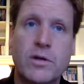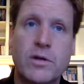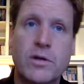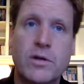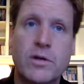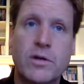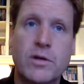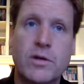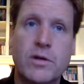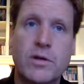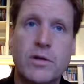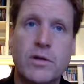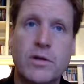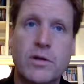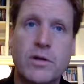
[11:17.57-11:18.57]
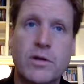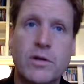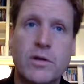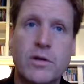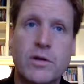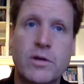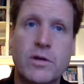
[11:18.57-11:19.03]
and people can do what they
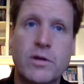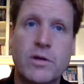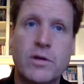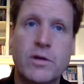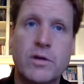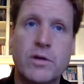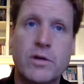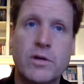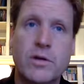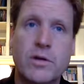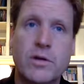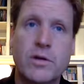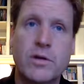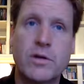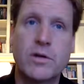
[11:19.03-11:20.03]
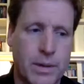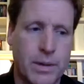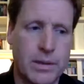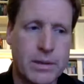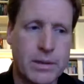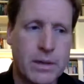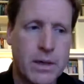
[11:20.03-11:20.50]
want about this,
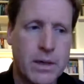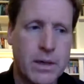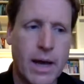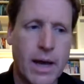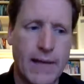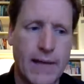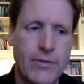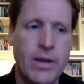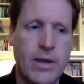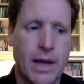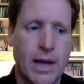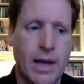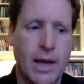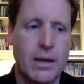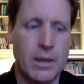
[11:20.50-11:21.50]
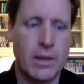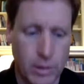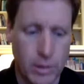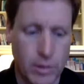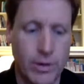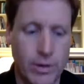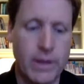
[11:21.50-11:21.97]
but I advocate
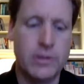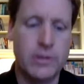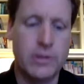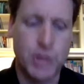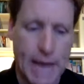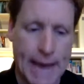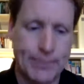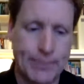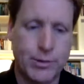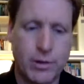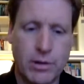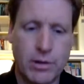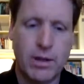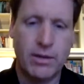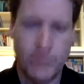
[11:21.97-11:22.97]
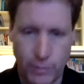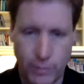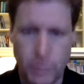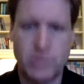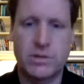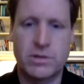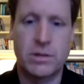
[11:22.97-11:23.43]
learning chapter and
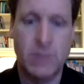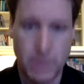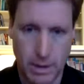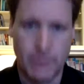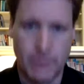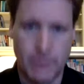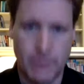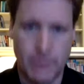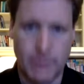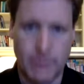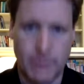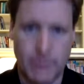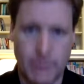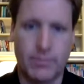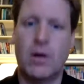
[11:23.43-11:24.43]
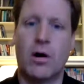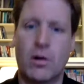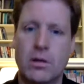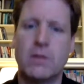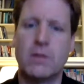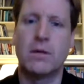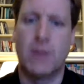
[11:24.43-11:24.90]
verse numbers
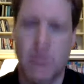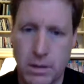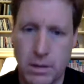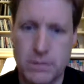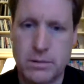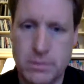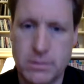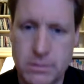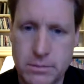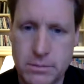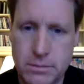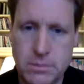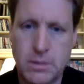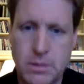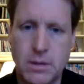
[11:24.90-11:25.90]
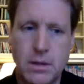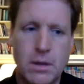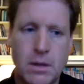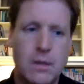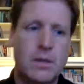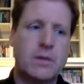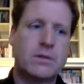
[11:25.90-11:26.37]
all along.
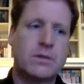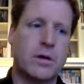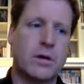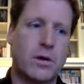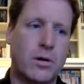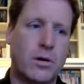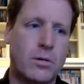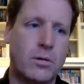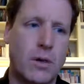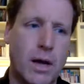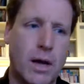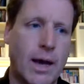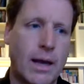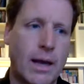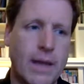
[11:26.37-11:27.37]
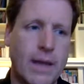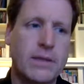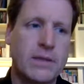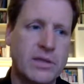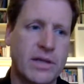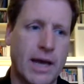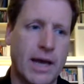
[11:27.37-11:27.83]
So I like
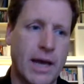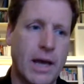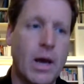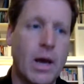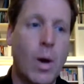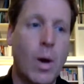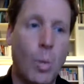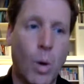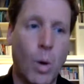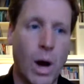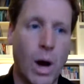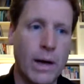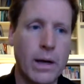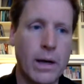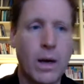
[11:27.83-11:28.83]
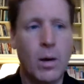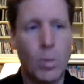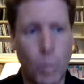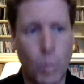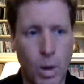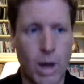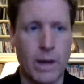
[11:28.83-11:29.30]
to say
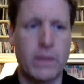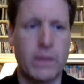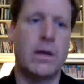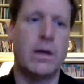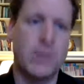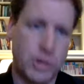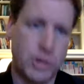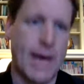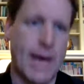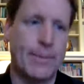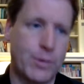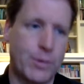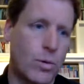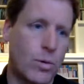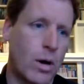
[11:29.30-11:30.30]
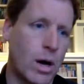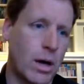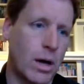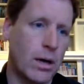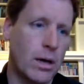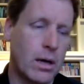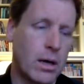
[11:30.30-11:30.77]
1:1, like chapter
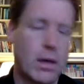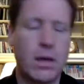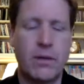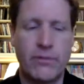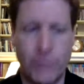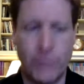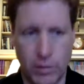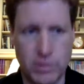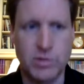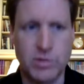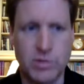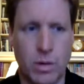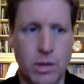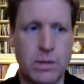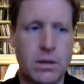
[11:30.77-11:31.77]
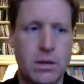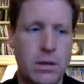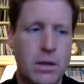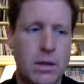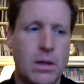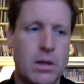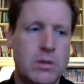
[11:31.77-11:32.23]
1, verse 1.
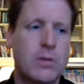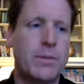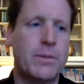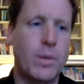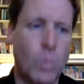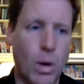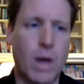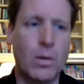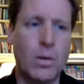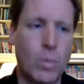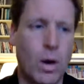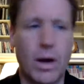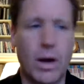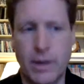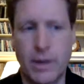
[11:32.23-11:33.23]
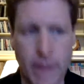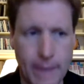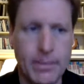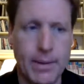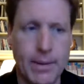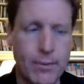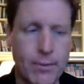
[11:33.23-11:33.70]
So it'll be 1:1, and I
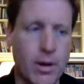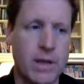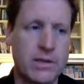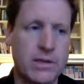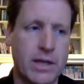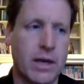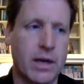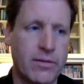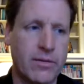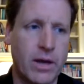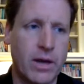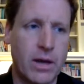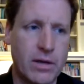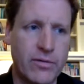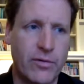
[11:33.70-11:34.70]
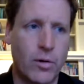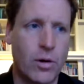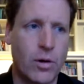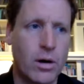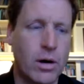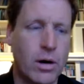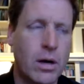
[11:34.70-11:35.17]
memorize NIV
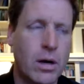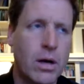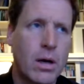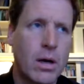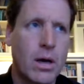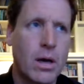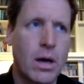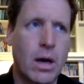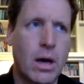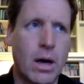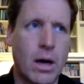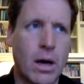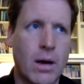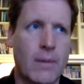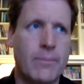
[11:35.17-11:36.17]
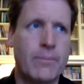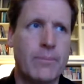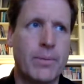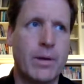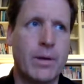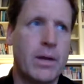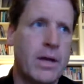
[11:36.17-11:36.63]
84,
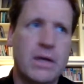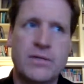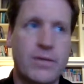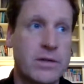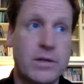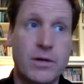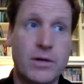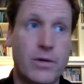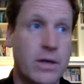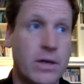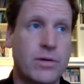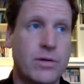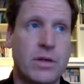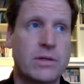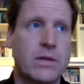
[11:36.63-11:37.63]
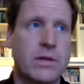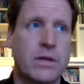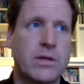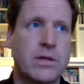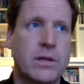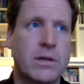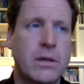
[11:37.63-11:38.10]
but ESV is a great
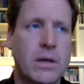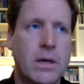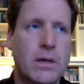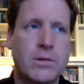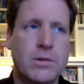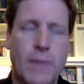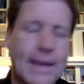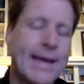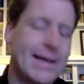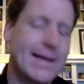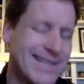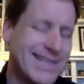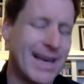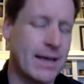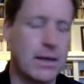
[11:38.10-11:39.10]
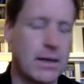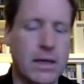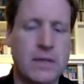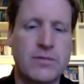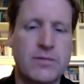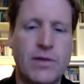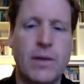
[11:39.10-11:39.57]
translation. Well, I can't say it in
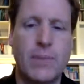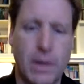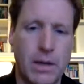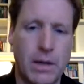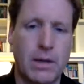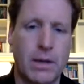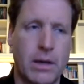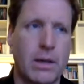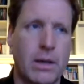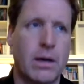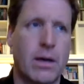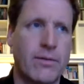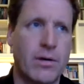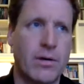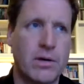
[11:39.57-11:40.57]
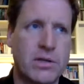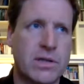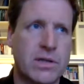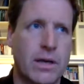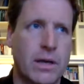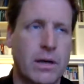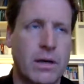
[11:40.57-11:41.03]
ESV, but in I've already
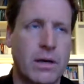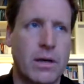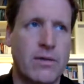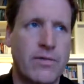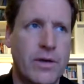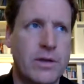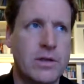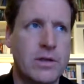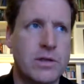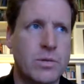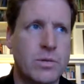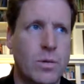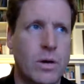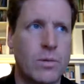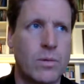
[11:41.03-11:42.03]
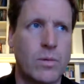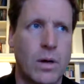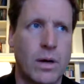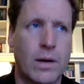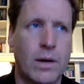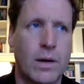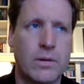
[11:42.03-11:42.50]
said it in Ephesians
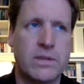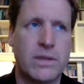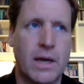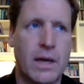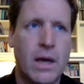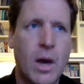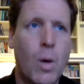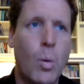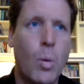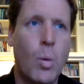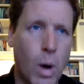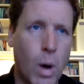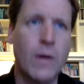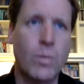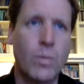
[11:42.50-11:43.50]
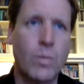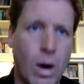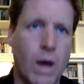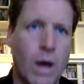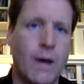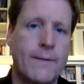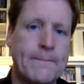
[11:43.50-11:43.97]
1:1. I would say
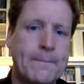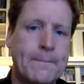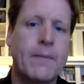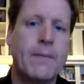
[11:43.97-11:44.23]
1:1,